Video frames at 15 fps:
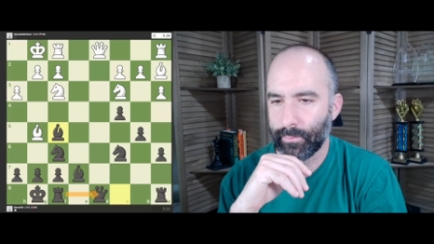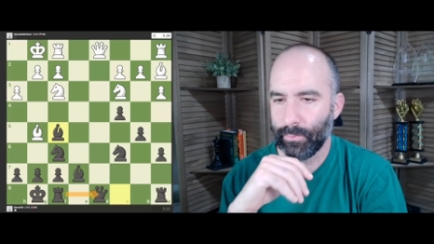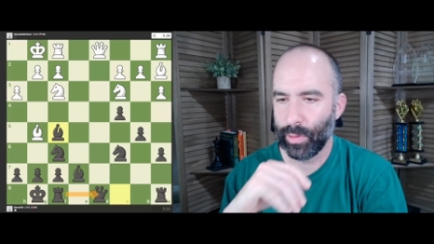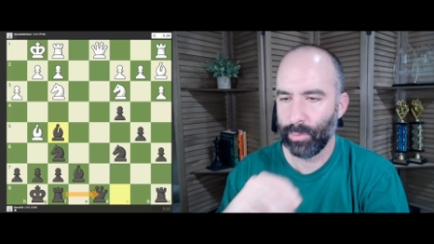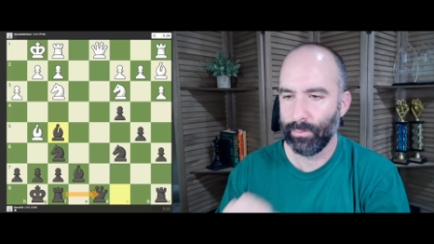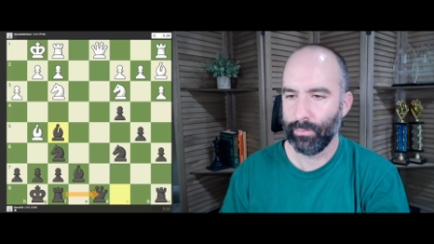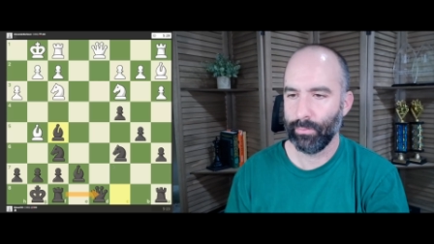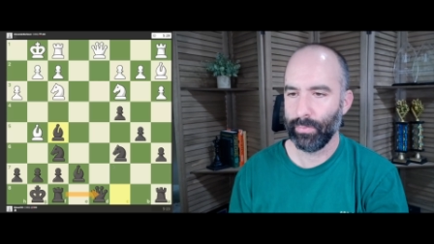
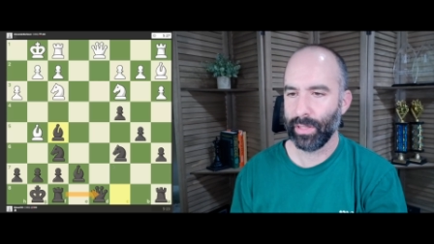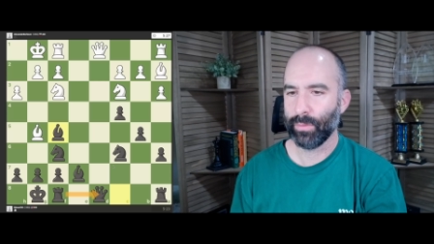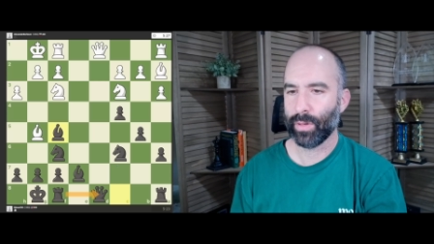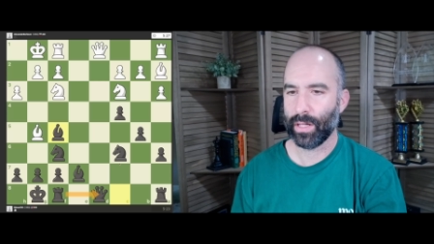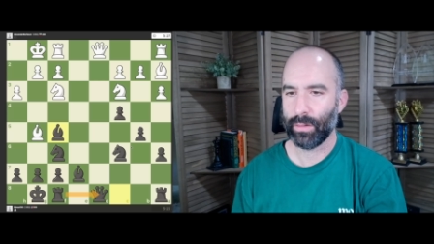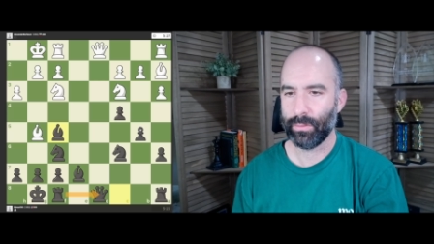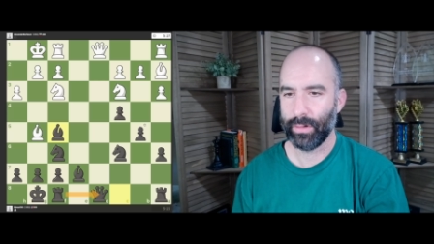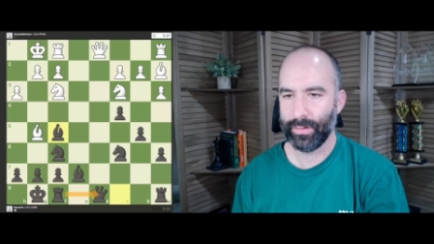But
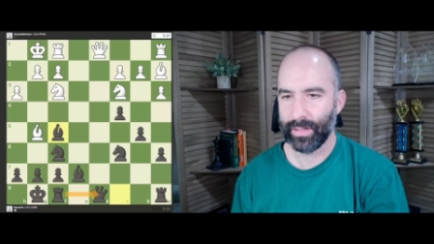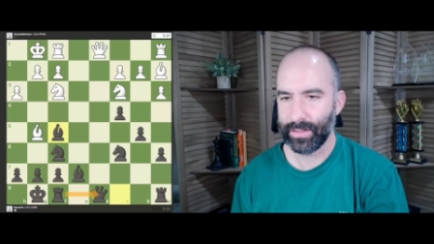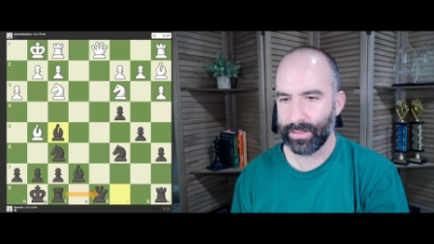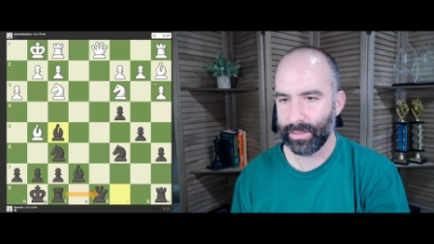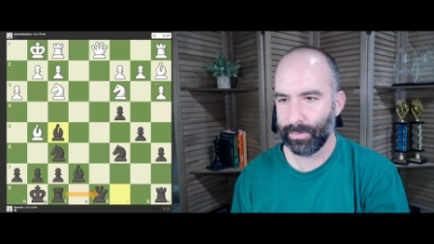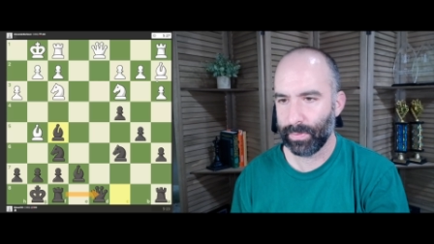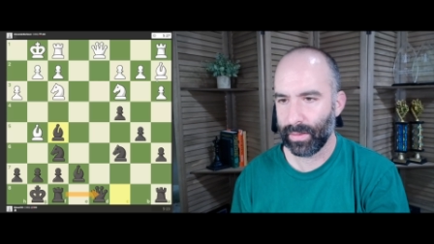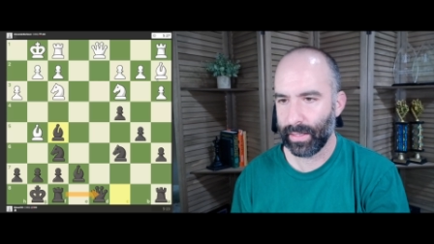meanwhile, we're
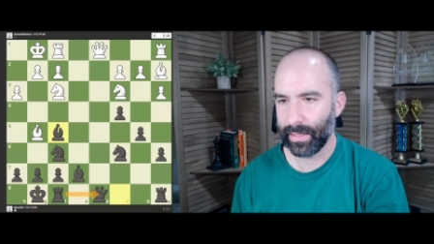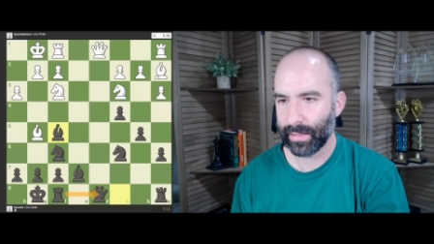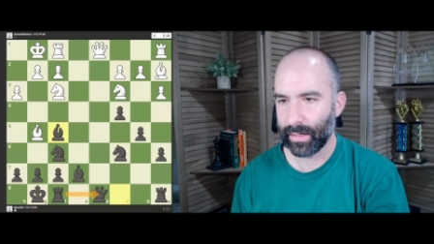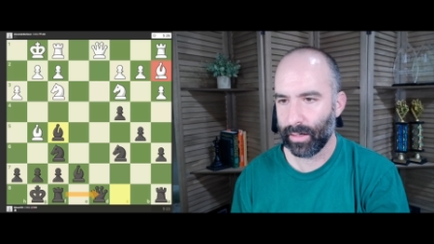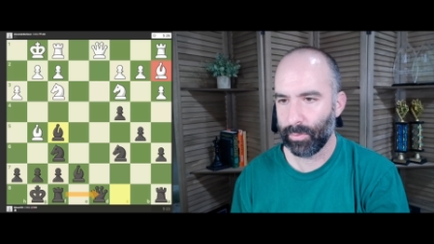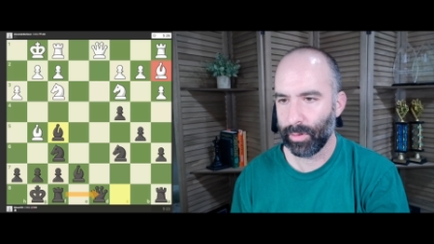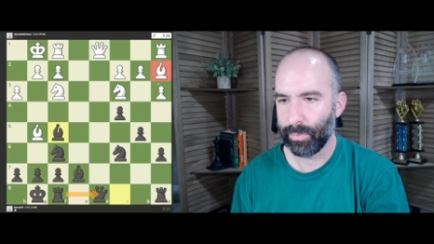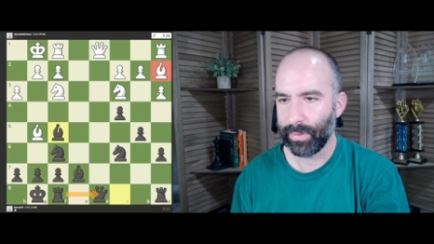essentially playing
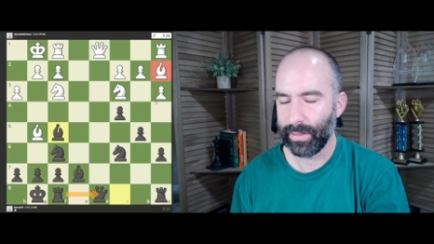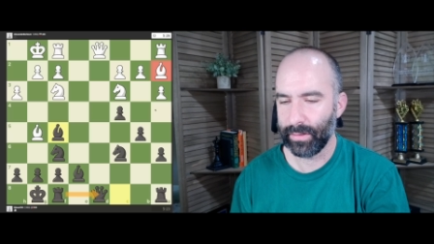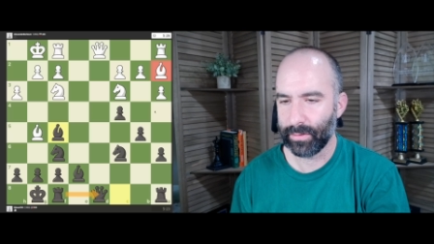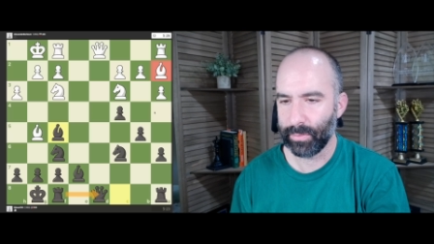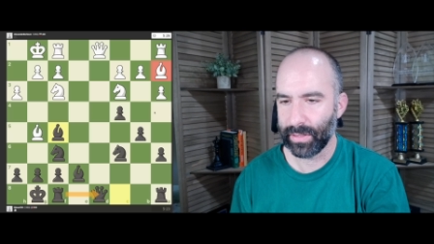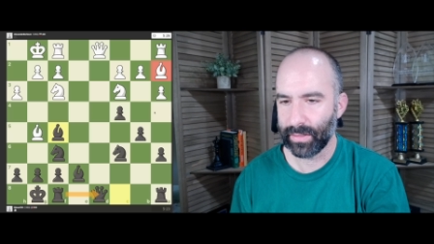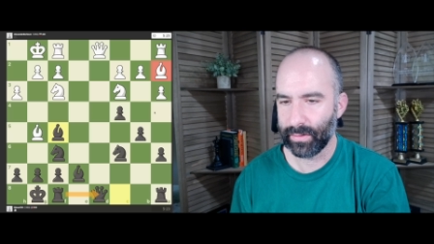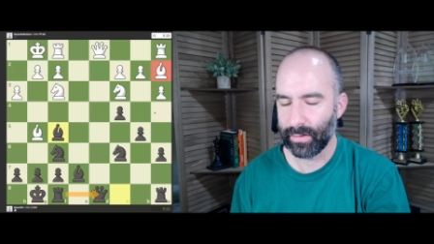up a piece
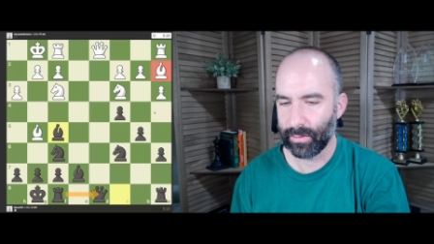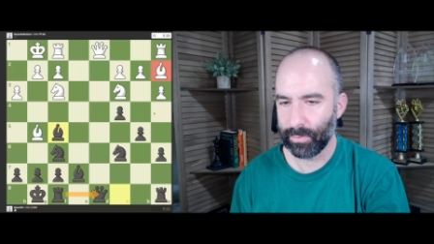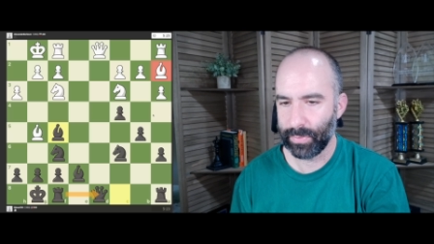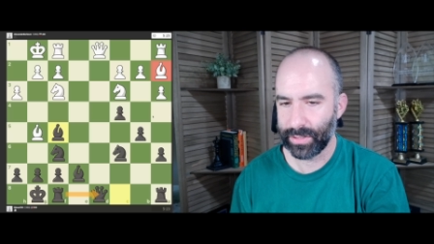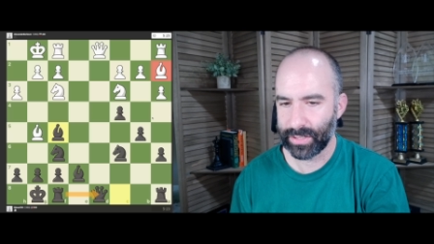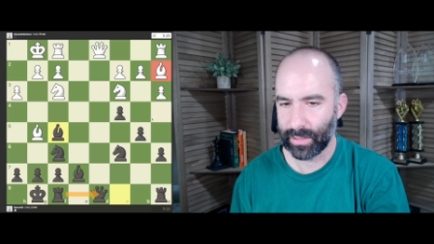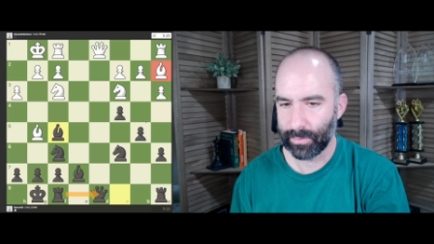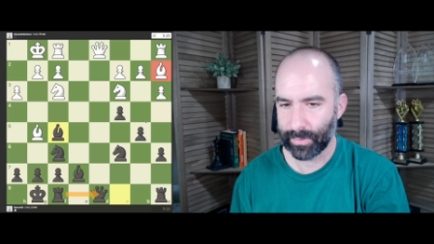because this
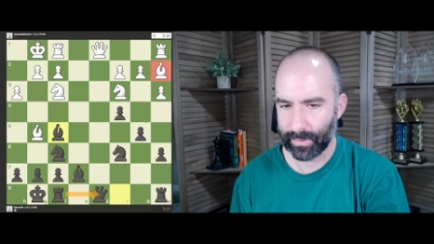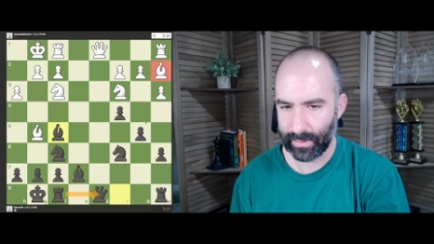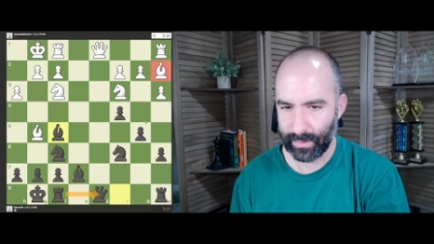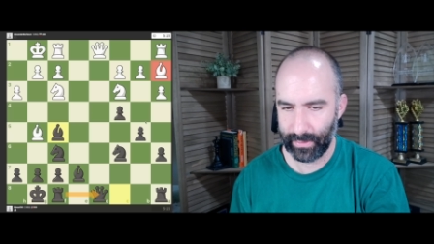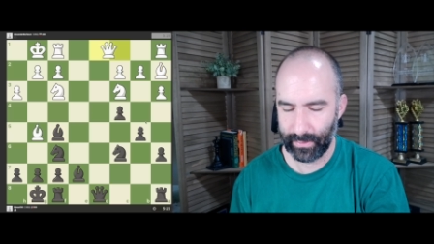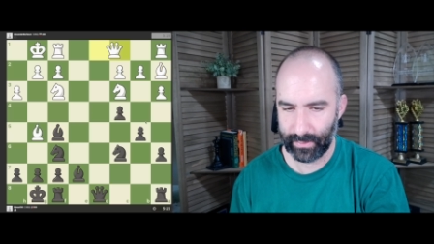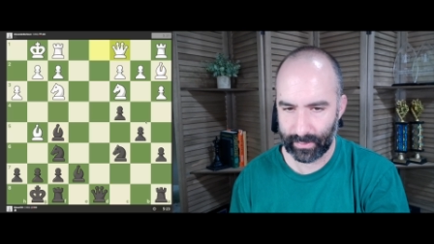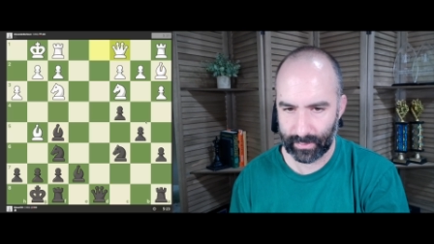bishop
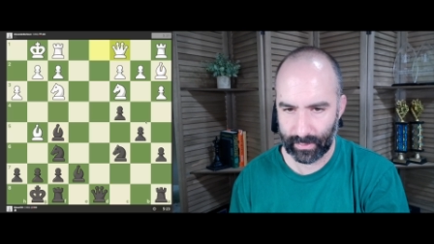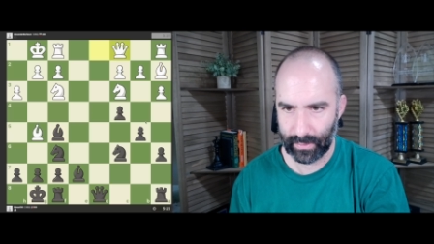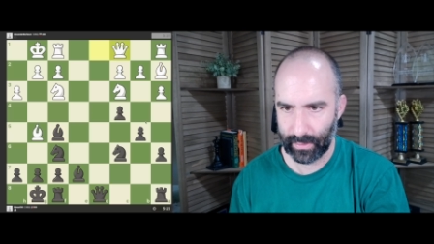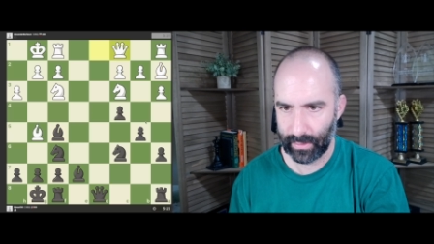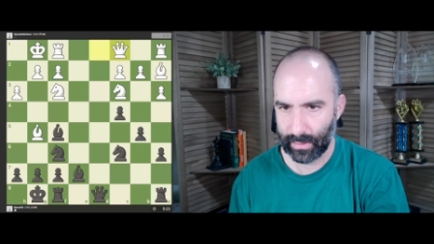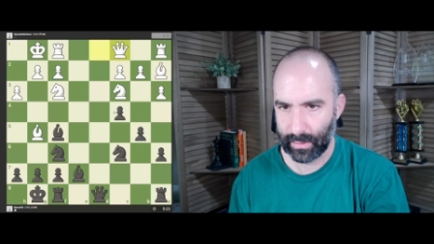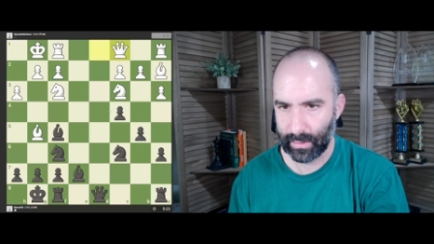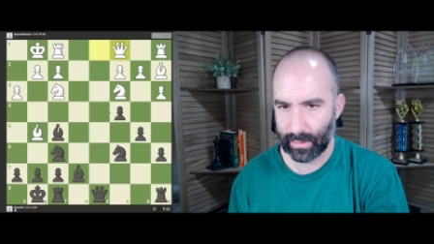is
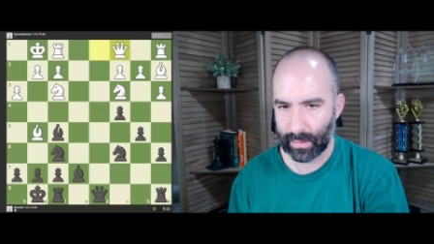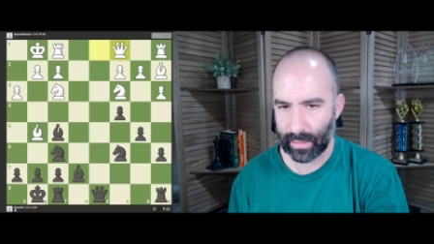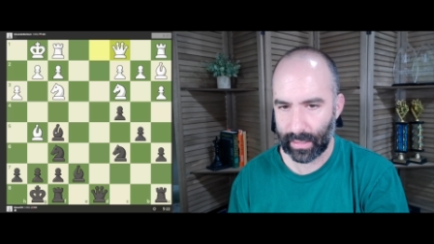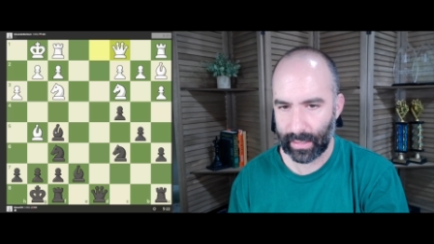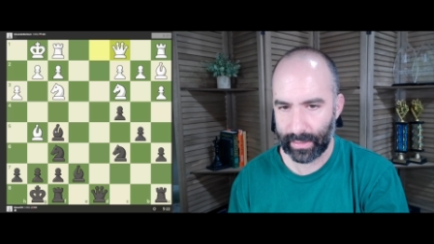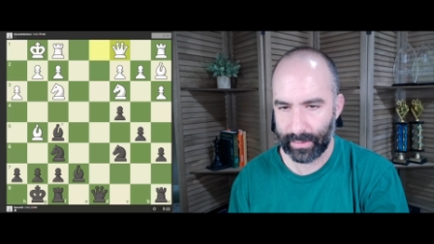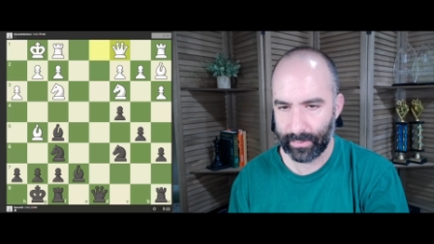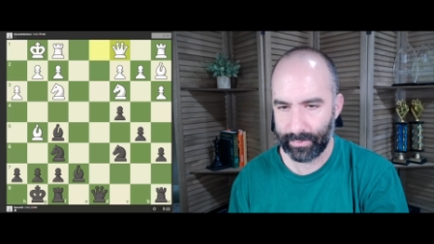
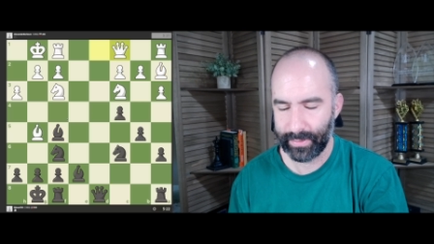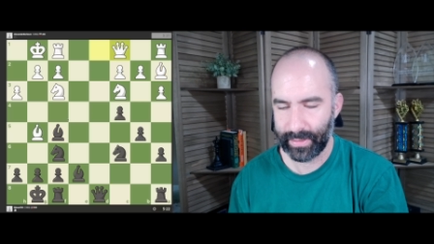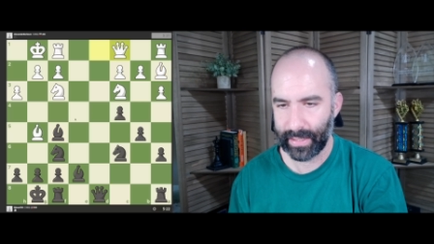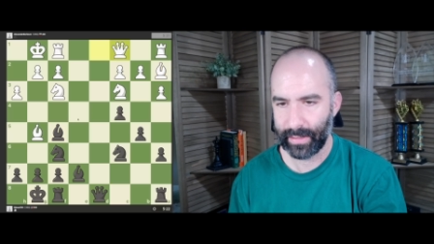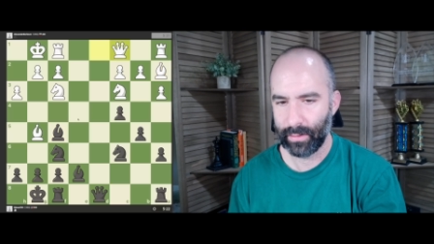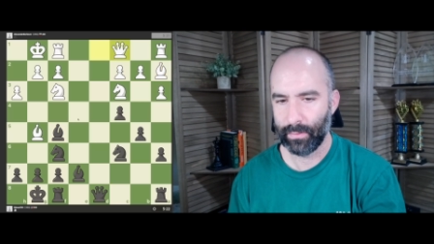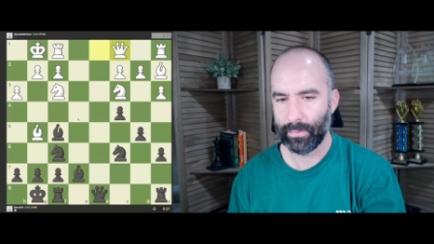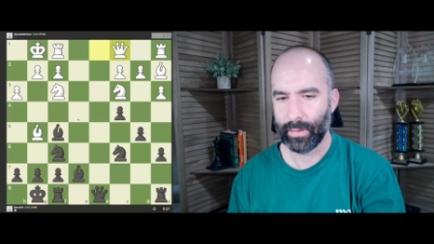kind of
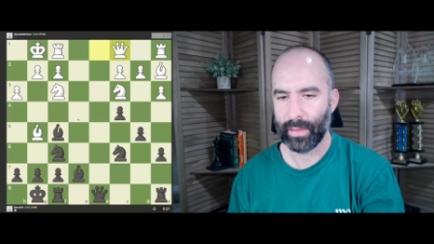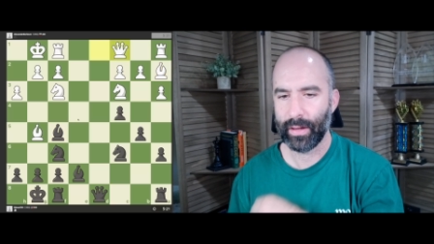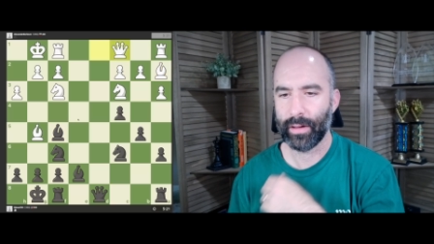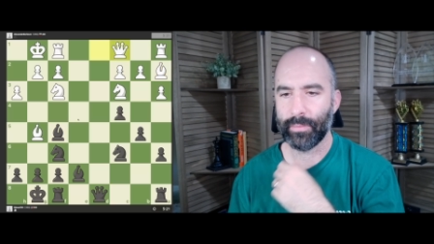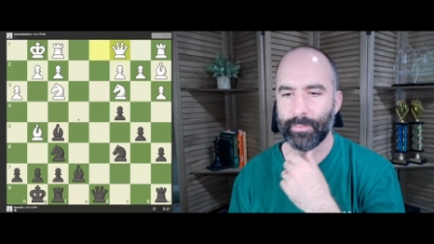dead over there.